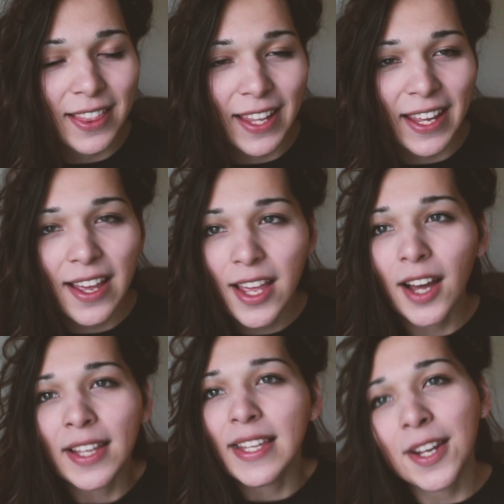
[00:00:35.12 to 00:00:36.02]
than like
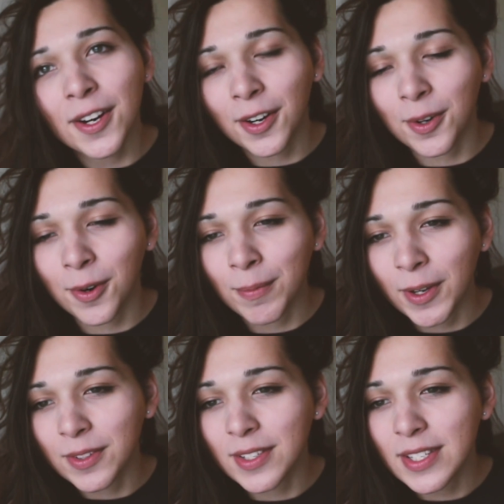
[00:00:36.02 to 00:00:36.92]
a year on
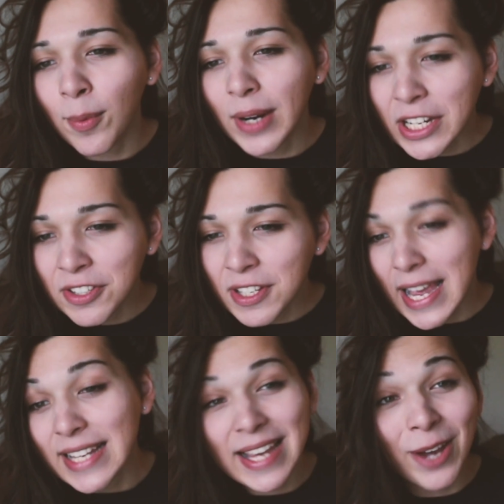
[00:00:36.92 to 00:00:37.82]
hormones? And when I actually
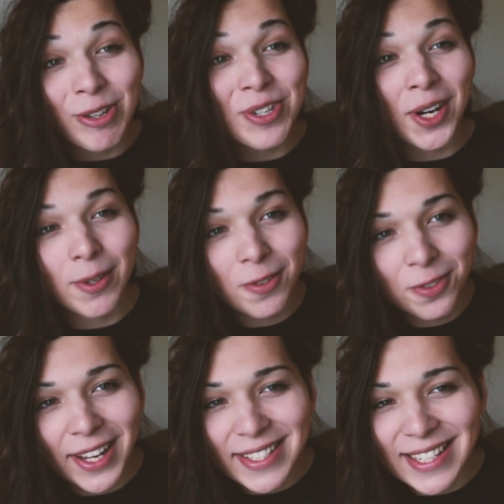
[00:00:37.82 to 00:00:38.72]
sat down and started
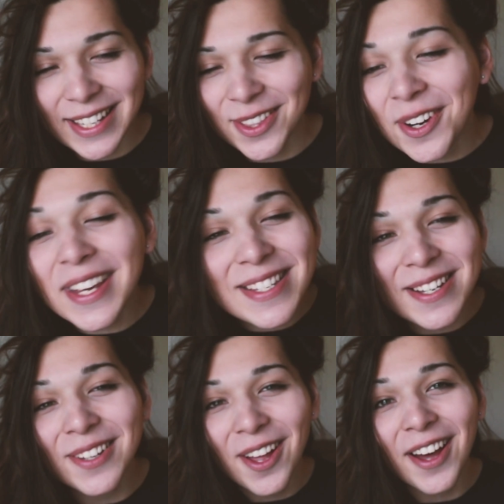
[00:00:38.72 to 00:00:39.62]
reflecting, there is
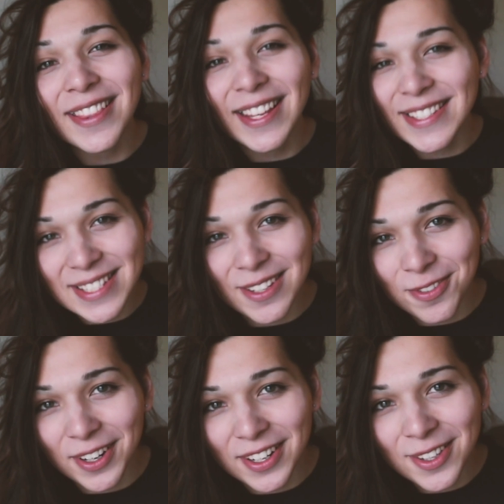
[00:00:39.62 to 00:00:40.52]
a lot that's
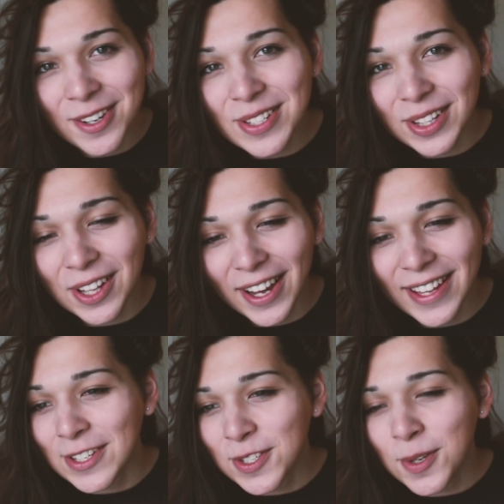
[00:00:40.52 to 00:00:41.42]
different. There's a
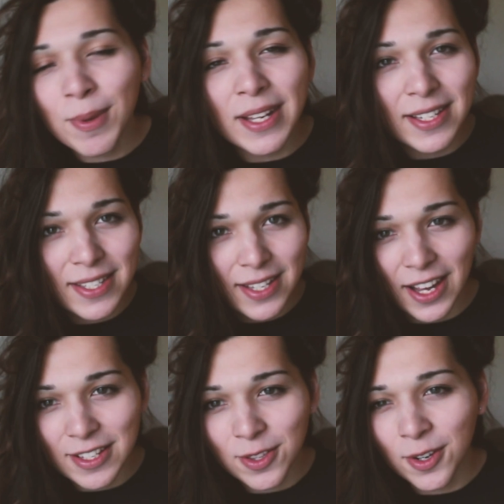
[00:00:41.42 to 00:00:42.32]
lot that should be
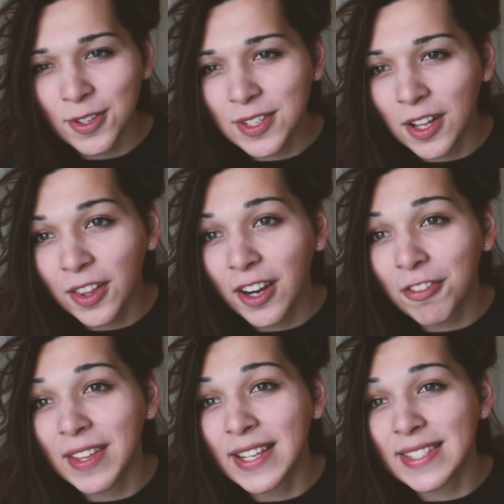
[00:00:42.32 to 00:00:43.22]
discussed. There's a lot
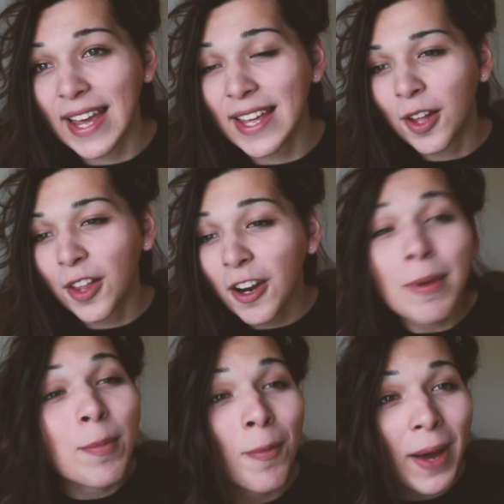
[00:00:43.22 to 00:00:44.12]
of things that a lot of
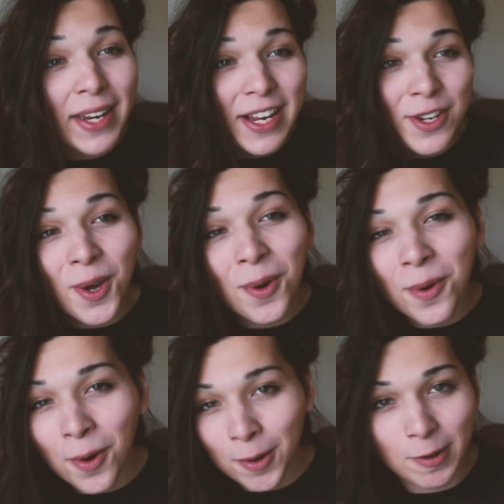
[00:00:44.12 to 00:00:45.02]
people might not
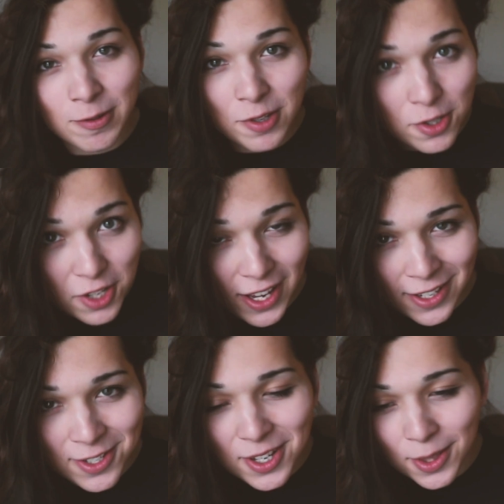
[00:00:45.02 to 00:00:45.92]
know hormones
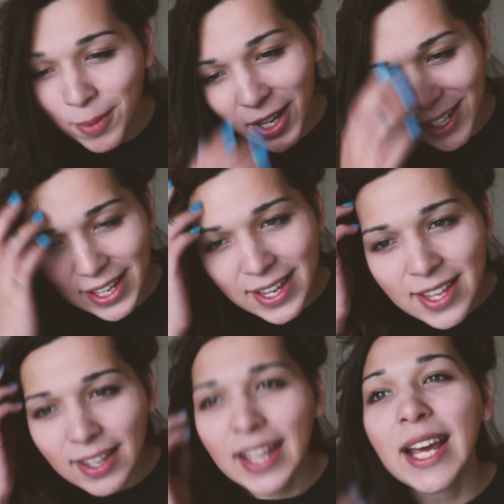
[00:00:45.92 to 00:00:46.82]
change in the body.
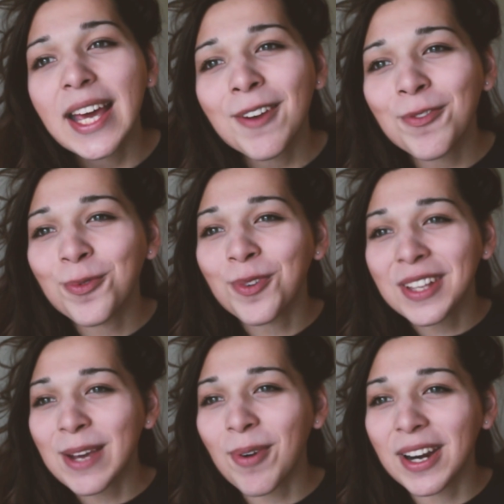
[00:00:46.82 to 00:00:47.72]
And I kind of
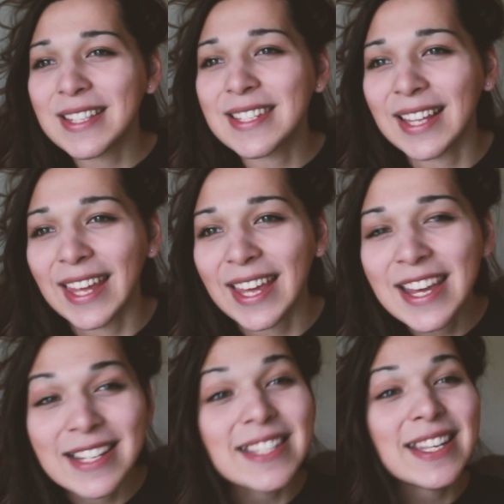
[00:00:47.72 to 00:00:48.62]
really wanted to like
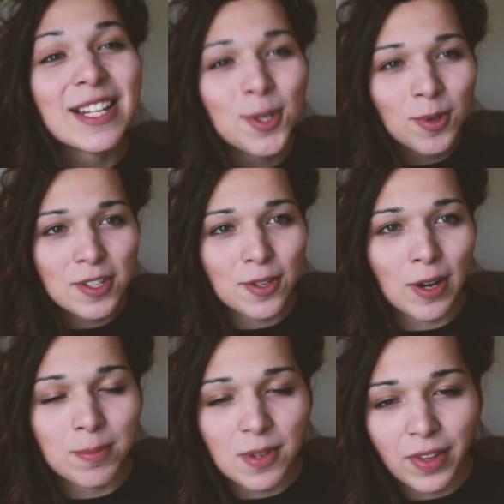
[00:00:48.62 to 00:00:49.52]
stick to a
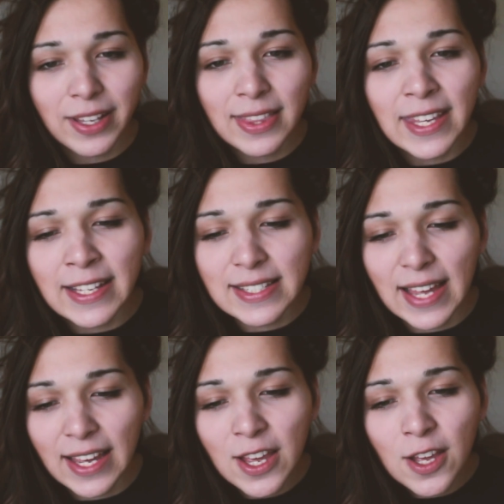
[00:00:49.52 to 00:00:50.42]
script of like things
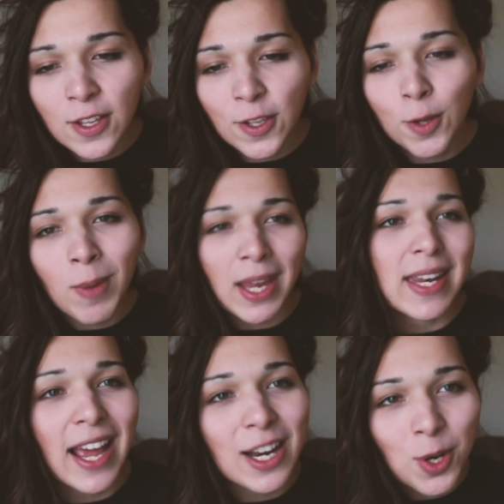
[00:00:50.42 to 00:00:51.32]
that you may
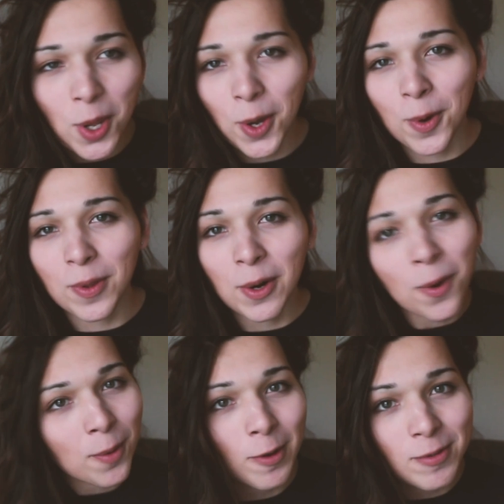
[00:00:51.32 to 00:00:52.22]
not know that
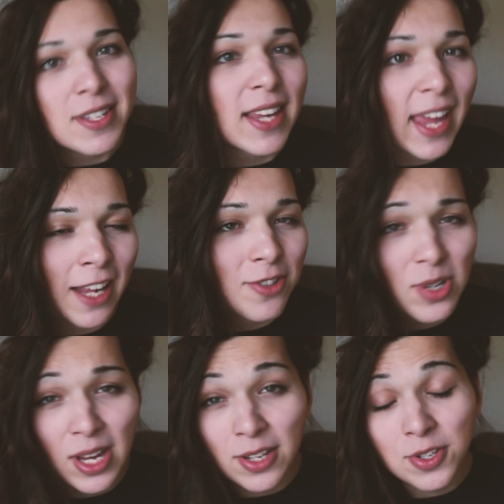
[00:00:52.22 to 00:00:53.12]
hormones can
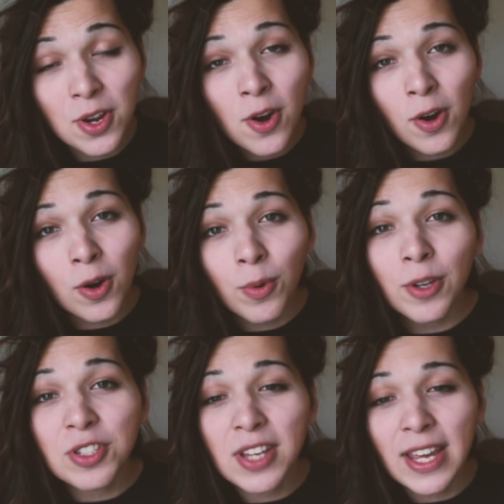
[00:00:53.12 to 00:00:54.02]
change or
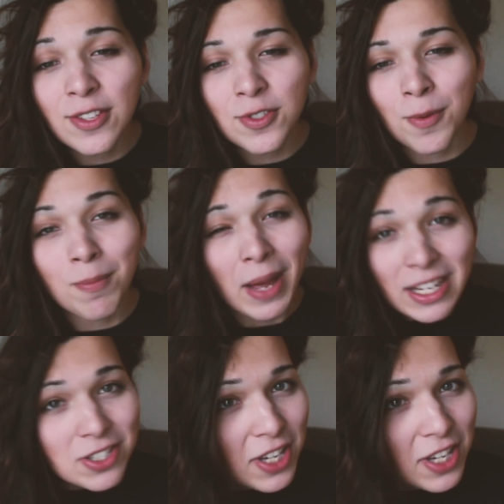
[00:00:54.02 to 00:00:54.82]
will change or might